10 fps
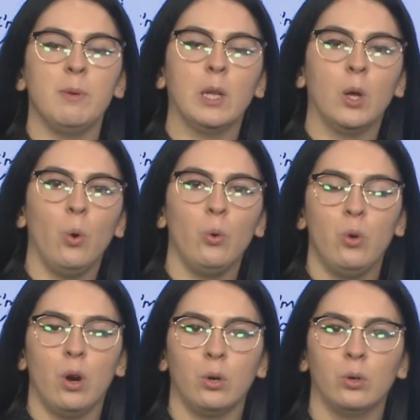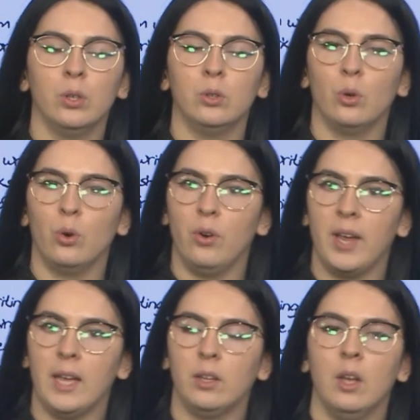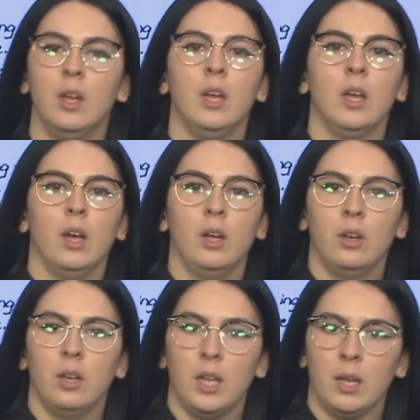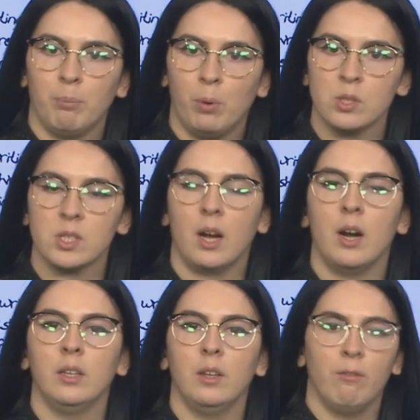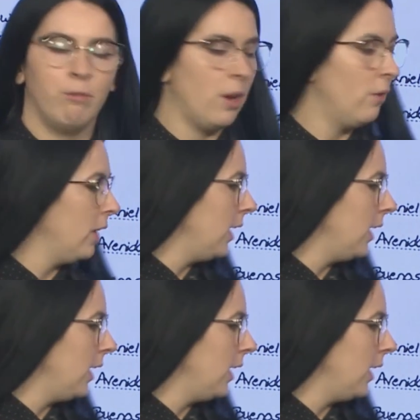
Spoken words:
below, you are going to create a postcard very